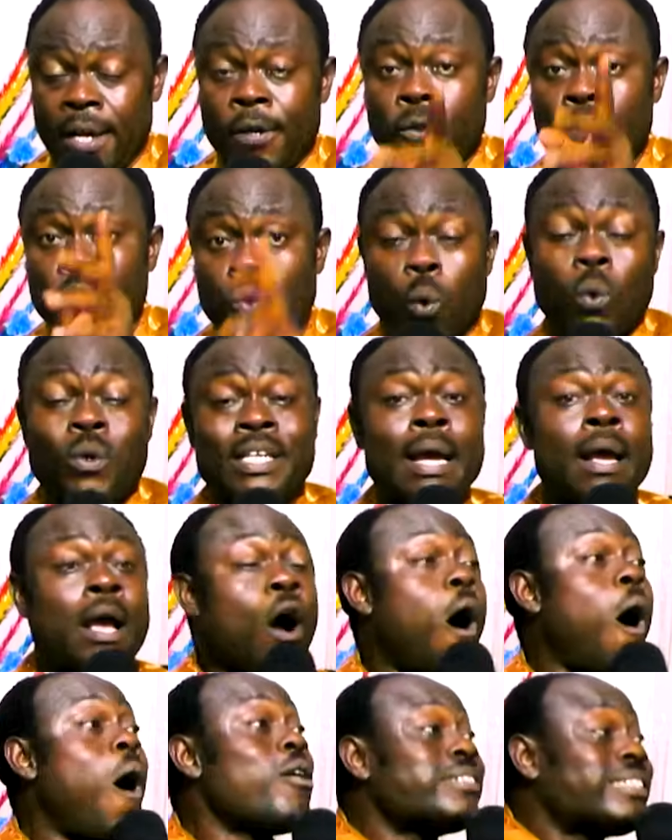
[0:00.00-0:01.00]
to the
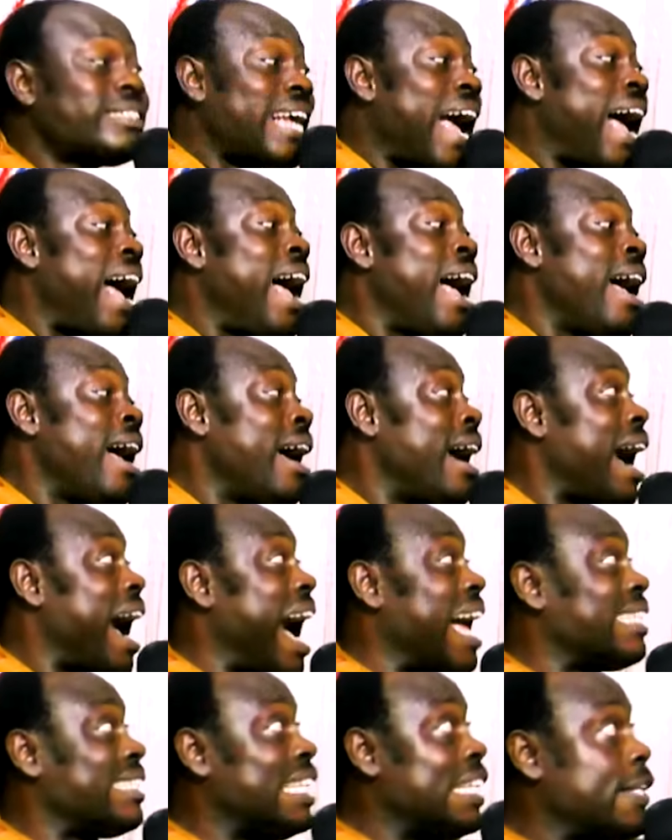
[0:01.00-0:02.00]
altar
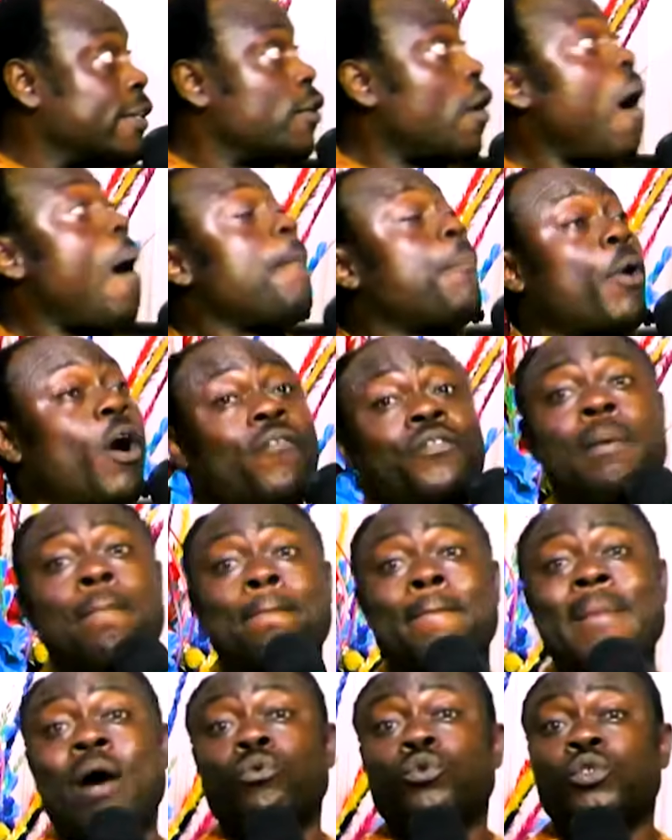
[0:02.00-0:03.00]
and the top of the
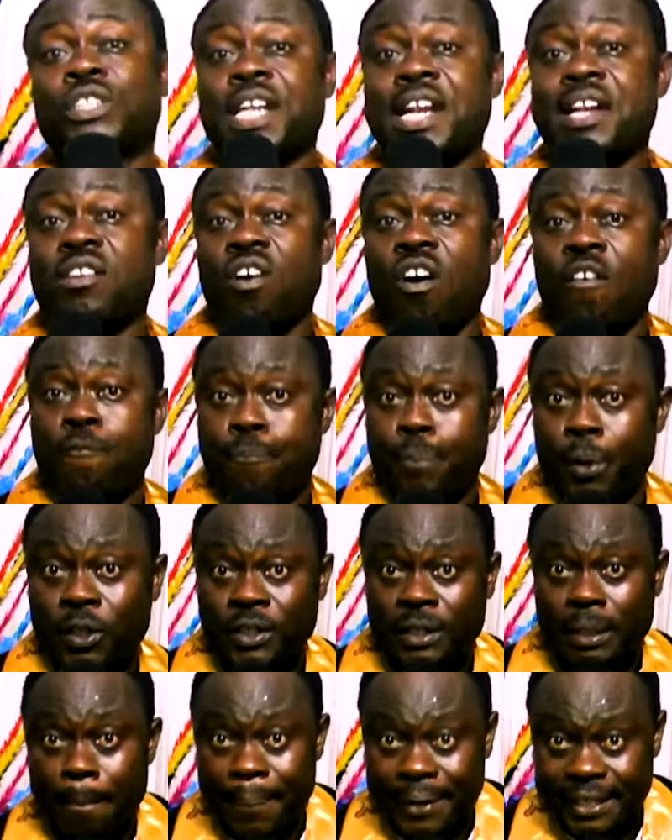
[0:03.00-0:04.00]
mountain of
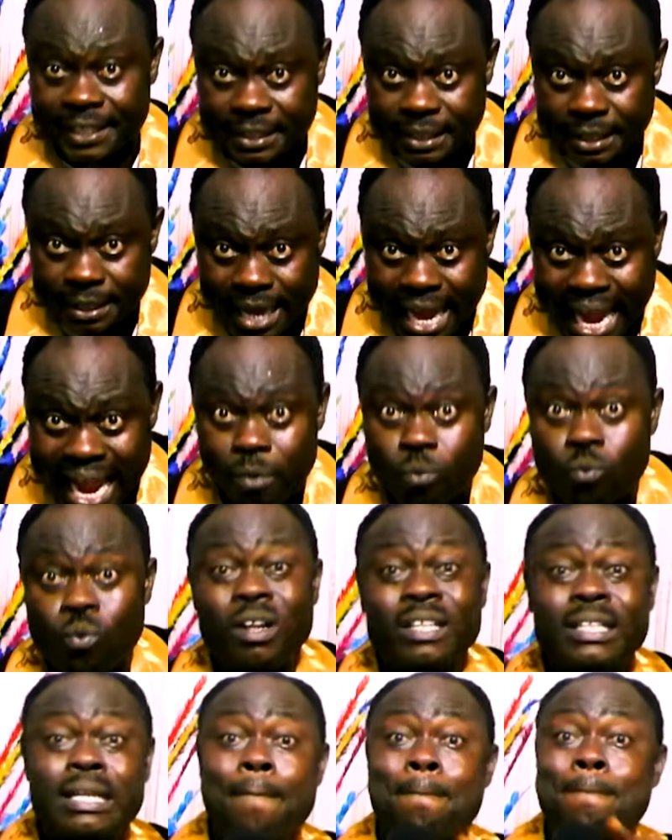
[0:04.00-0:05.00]
possibility. I
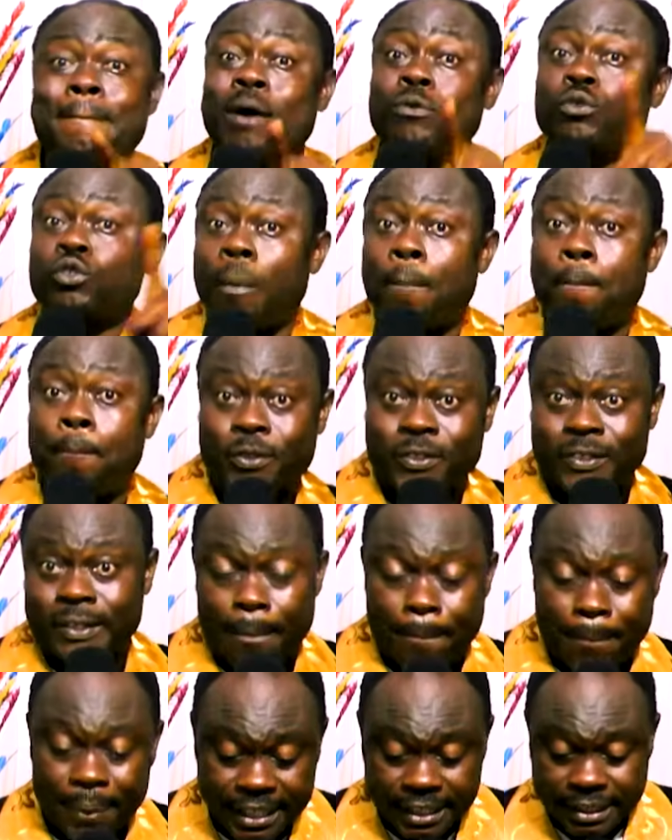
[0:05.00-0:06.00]
want the mount of
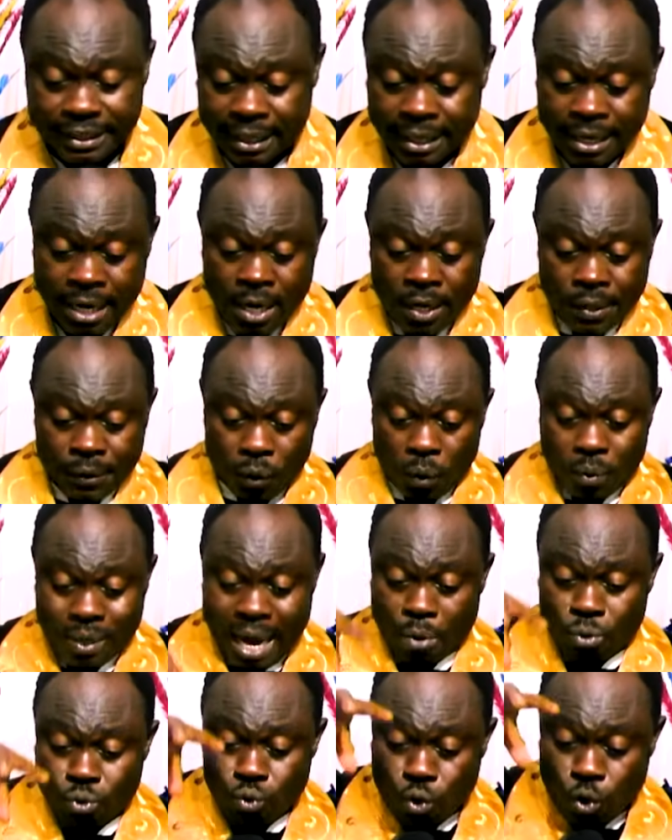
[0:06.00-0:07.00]
possibility to
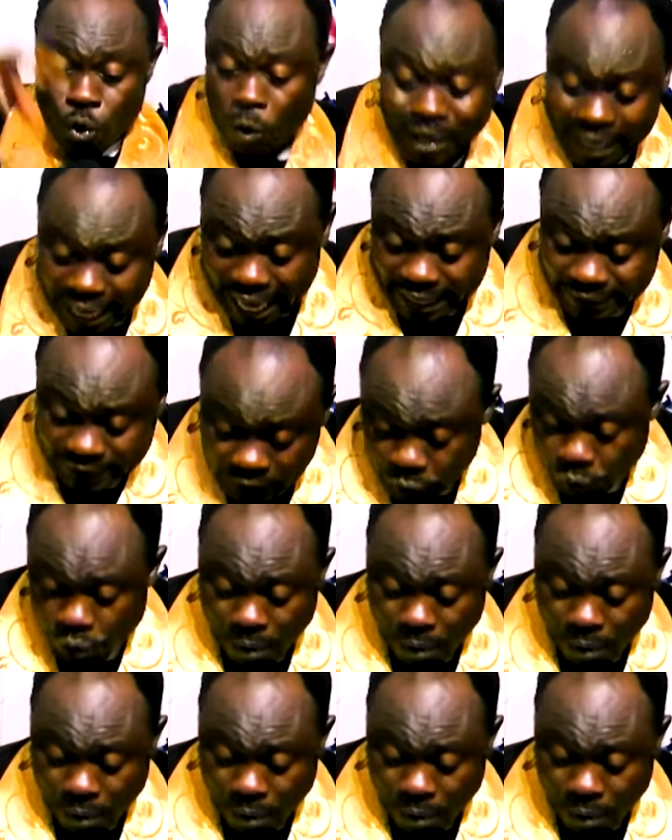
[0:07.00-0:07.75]
now look at your